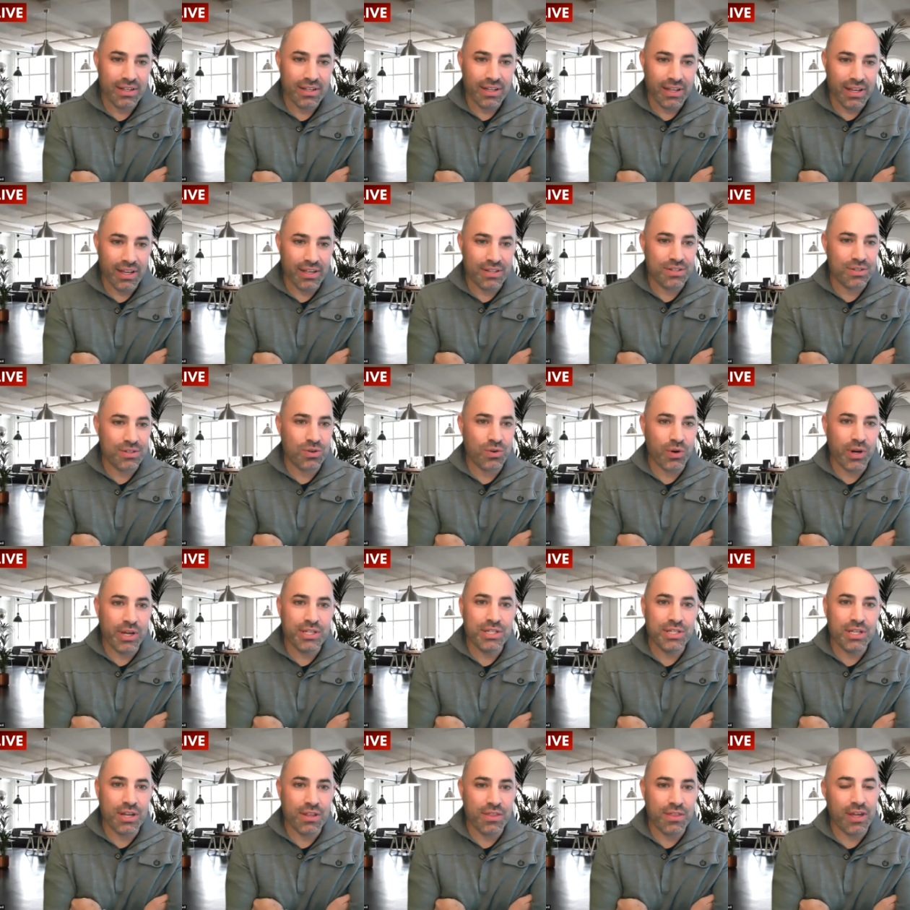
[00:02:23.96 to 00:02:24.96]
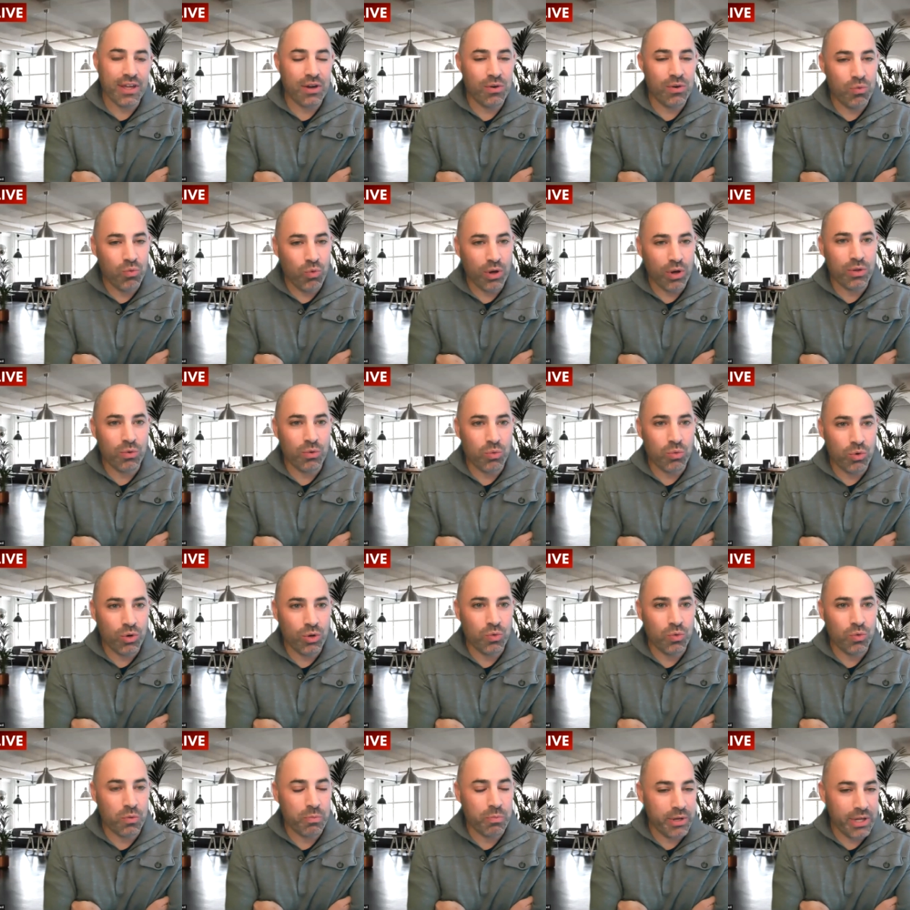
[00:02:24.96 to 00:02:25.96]
It's crazy to think of what the world
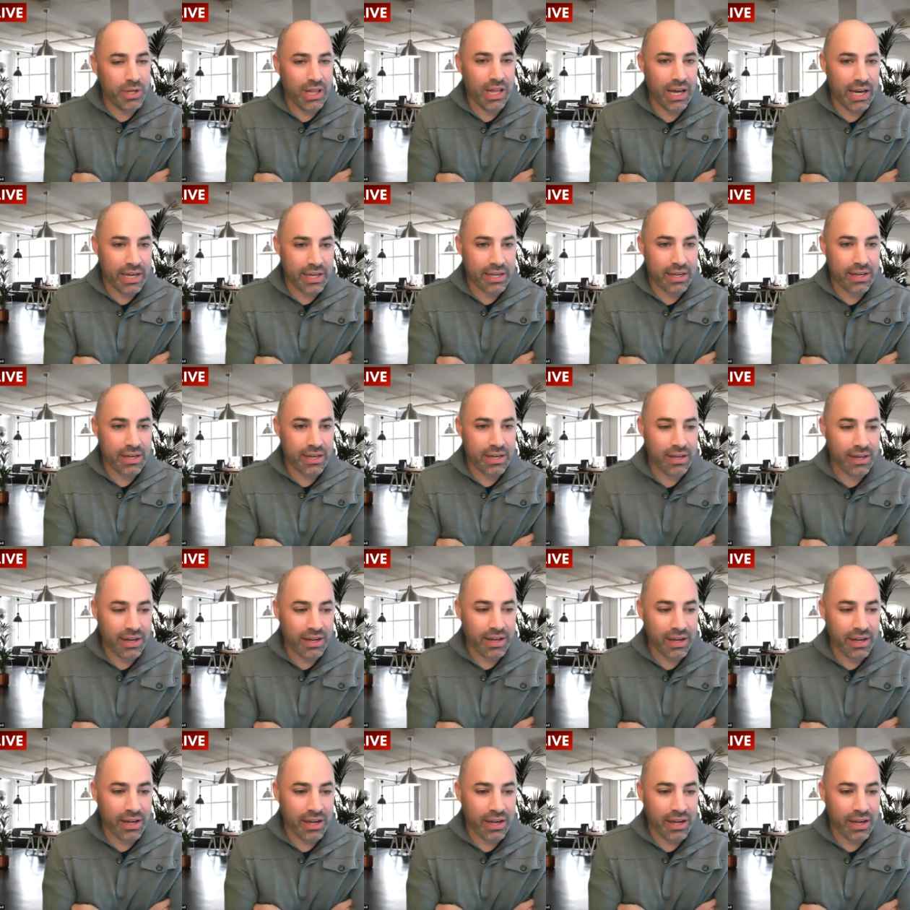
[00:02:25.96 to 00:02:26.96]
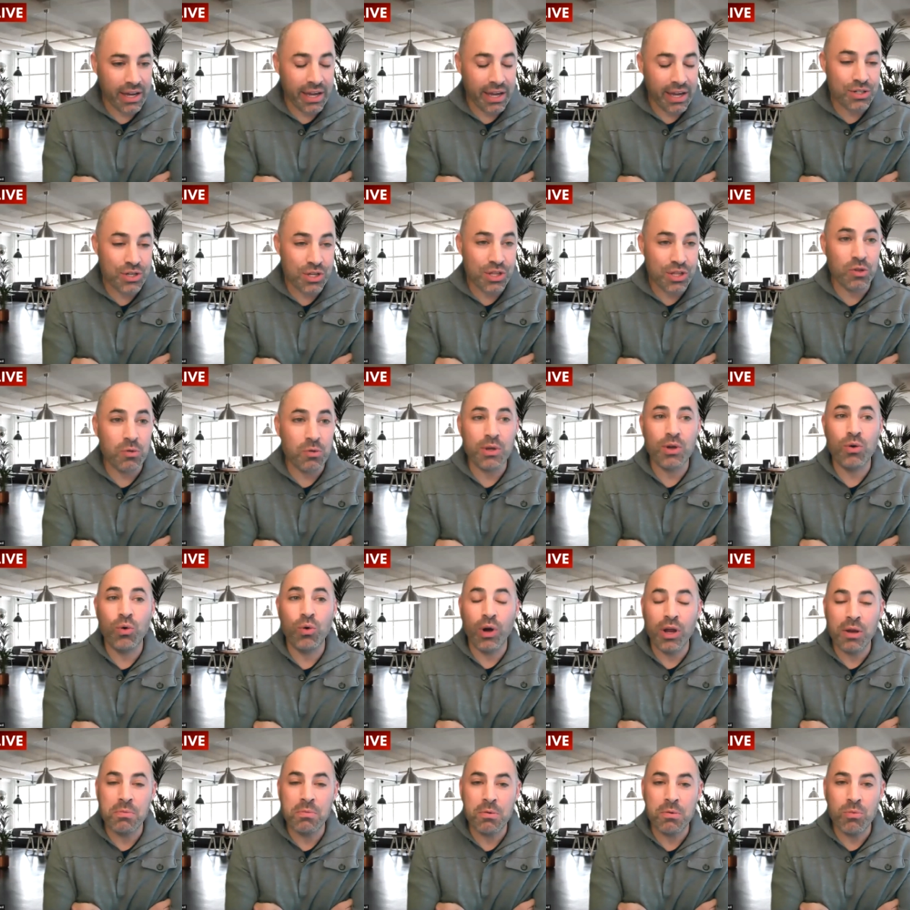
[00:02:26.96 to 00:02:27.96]
would be like. I actually think there'd be
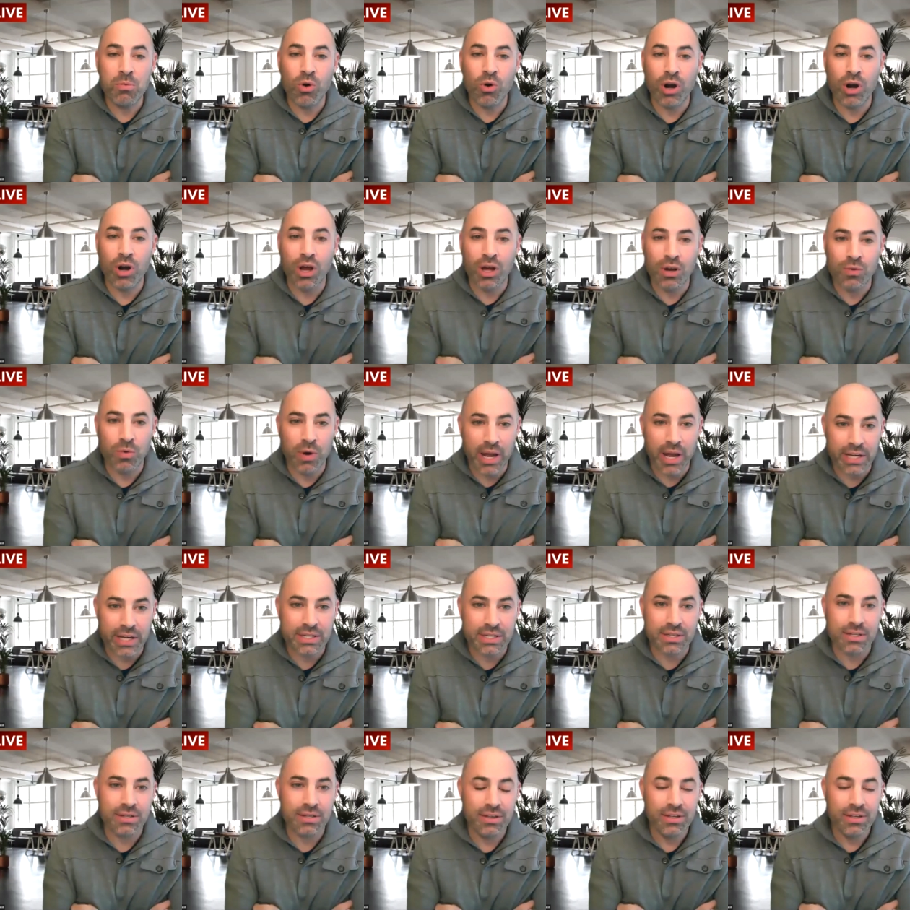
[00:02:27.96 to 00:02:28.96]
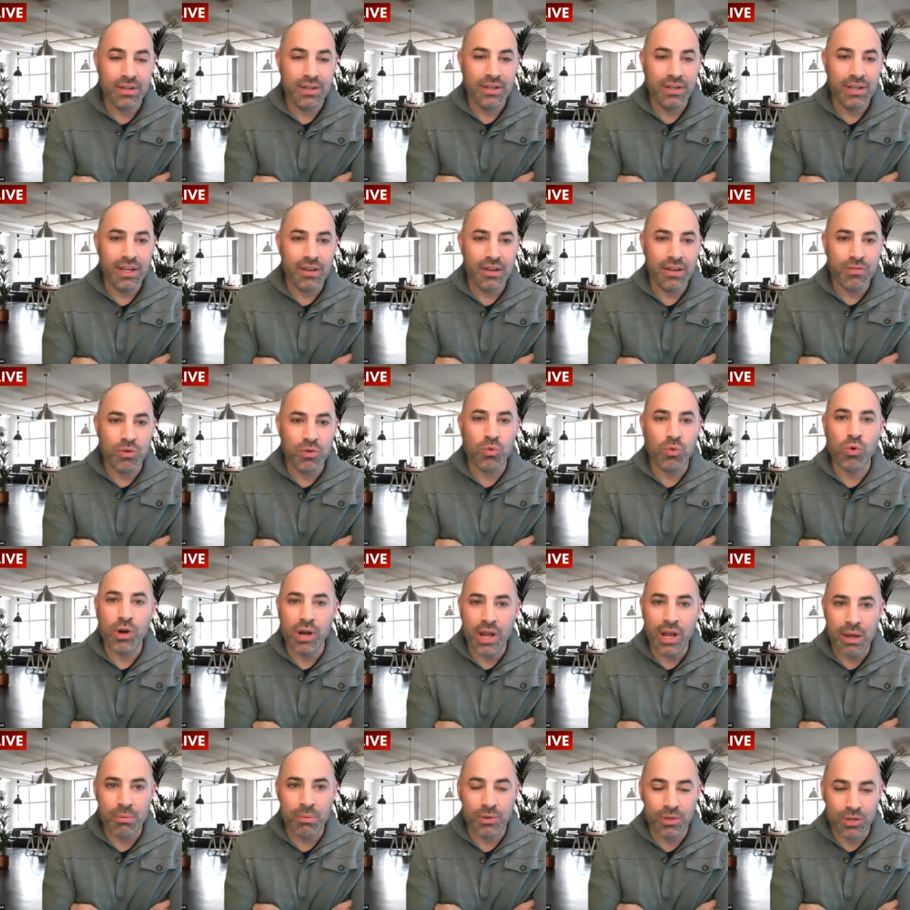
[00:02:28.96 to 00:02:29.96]
quite a bit more unrest if you weren't
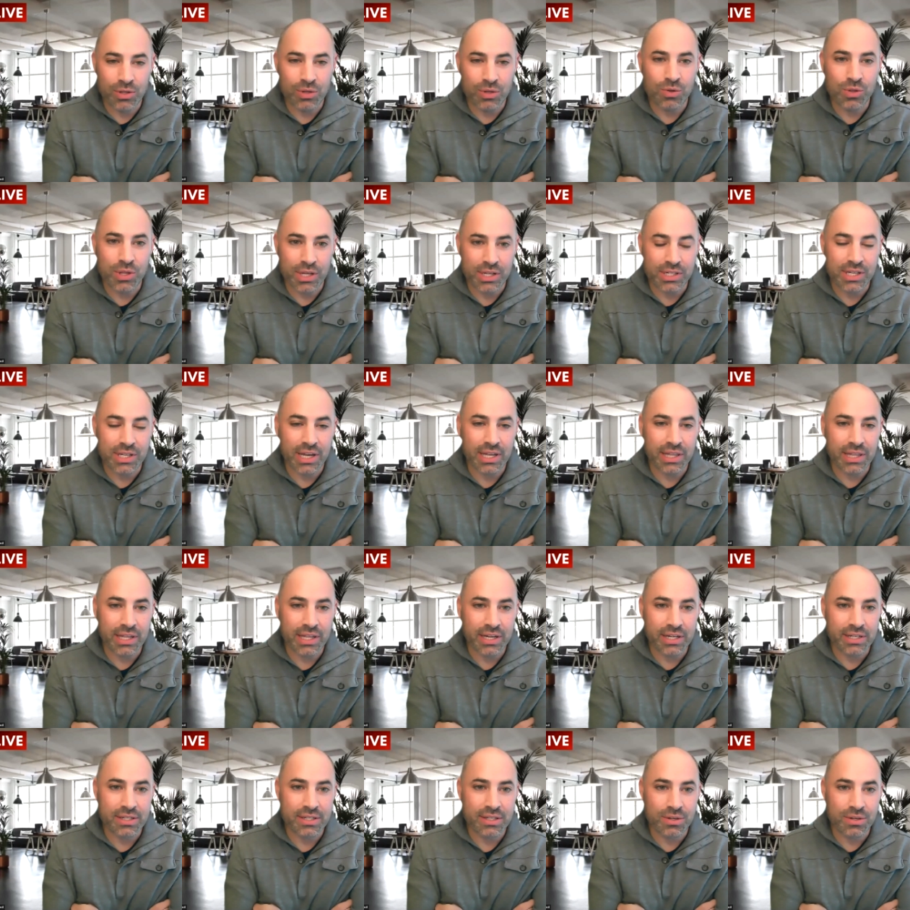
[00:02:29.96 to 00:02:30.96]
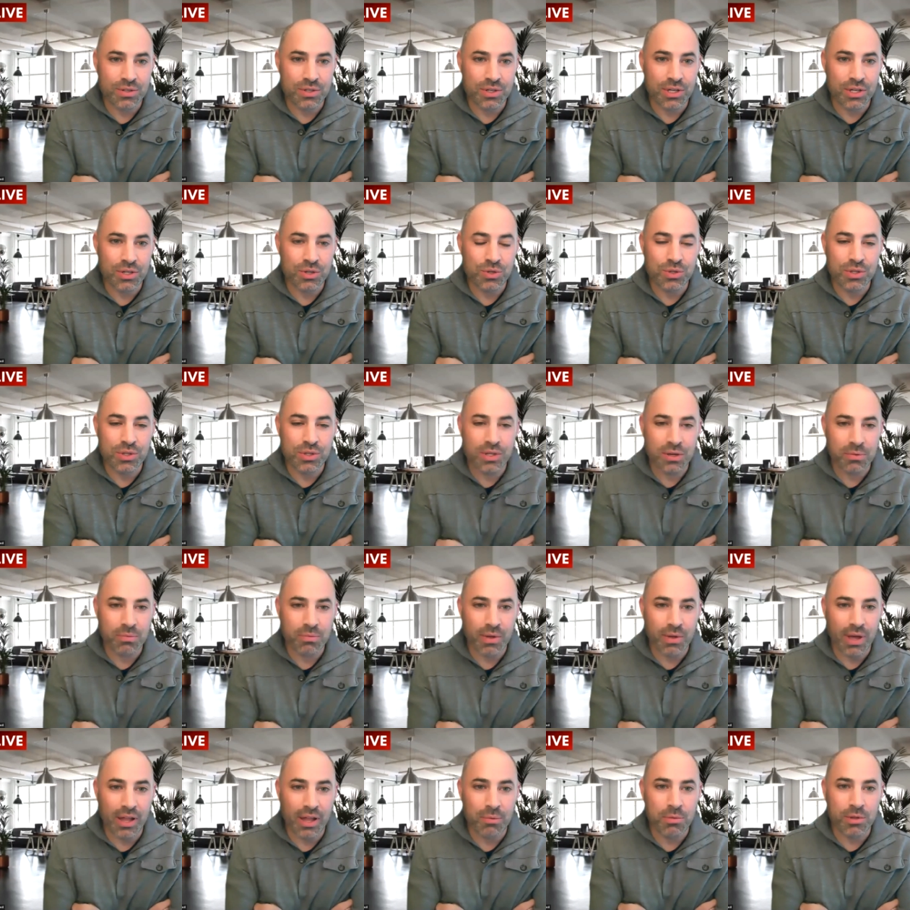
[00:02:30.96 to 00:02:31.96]
able to do things like this. There's an interesting
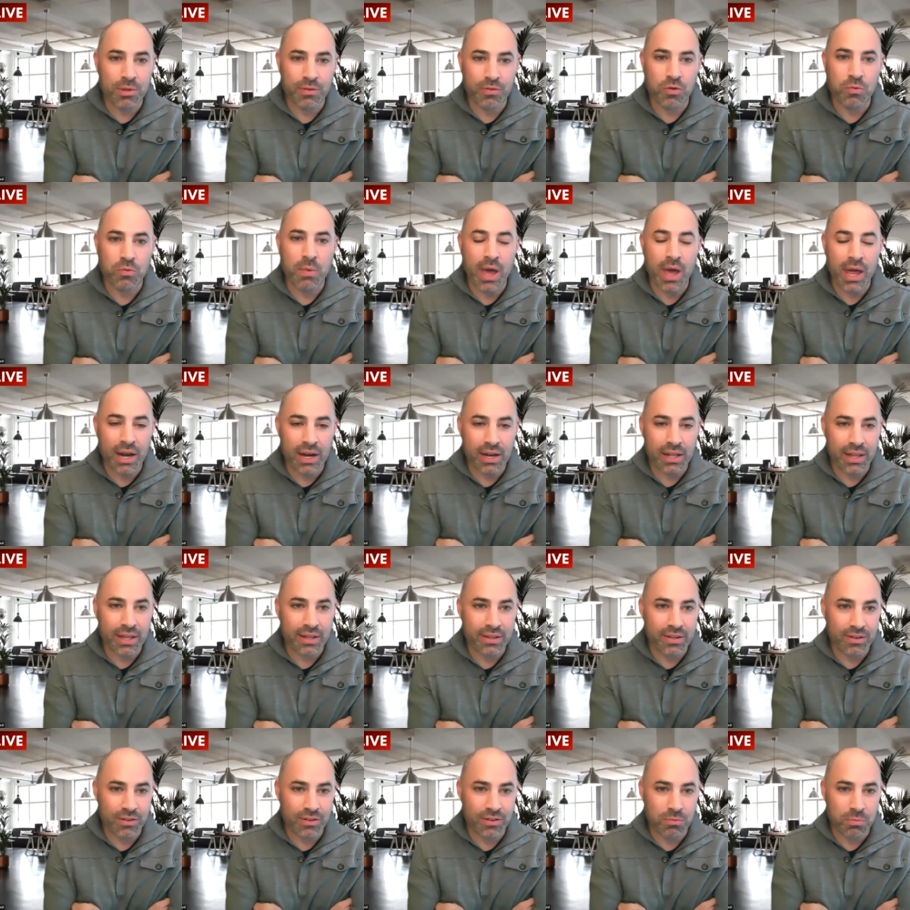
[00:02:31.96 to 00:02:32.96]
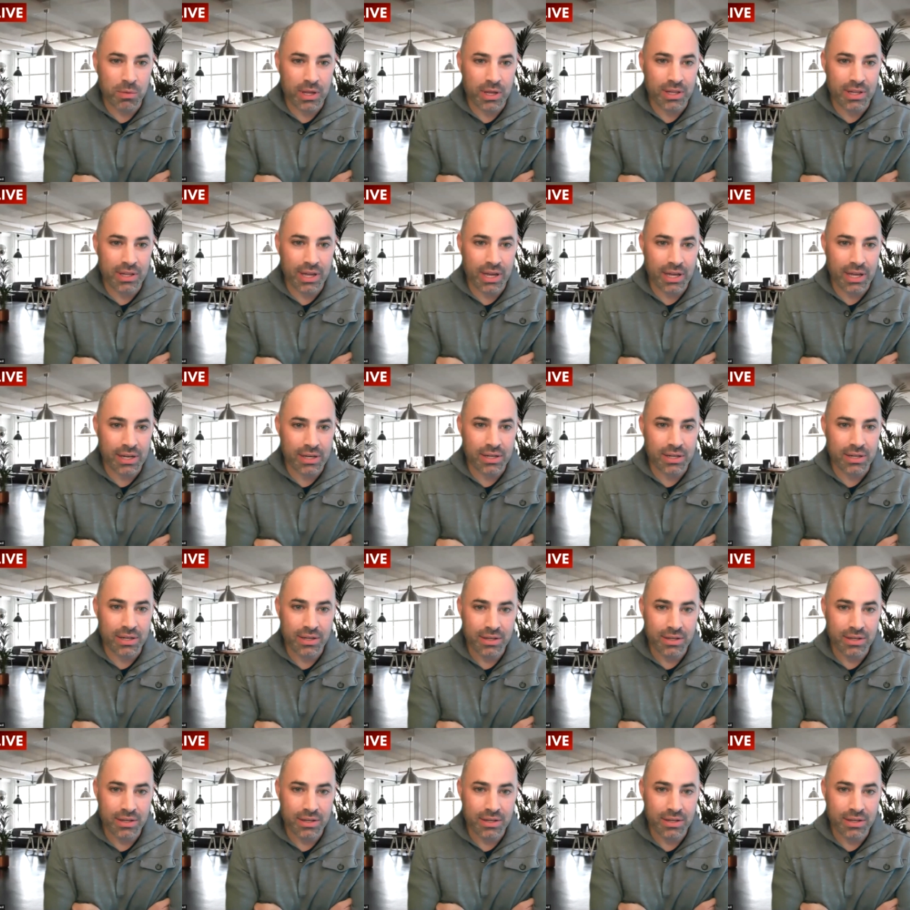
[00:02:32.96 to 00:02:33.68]
element of humanity that this has maintained.